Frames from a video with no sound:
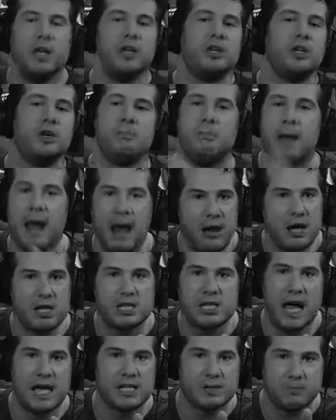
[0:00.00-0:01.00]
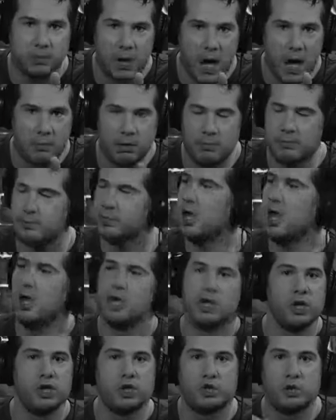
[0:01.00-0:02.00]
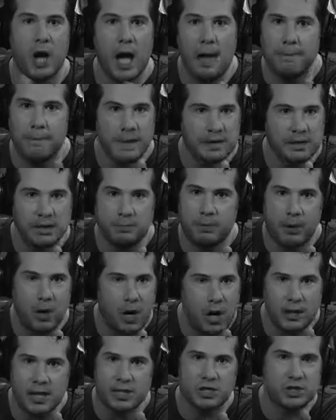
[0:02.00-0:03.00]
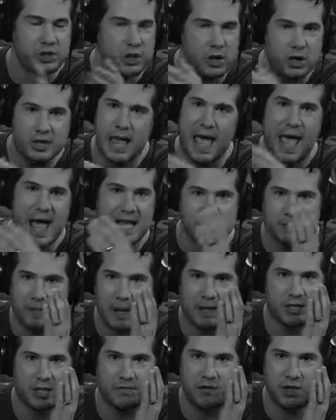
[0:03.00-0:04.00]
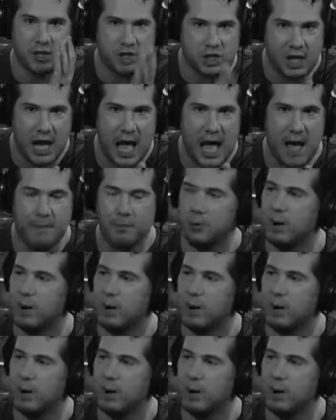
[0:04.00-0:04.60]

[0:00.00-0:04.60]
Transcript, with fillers: Your marriage has problems. You're dropping the ball at certain aspects of your job,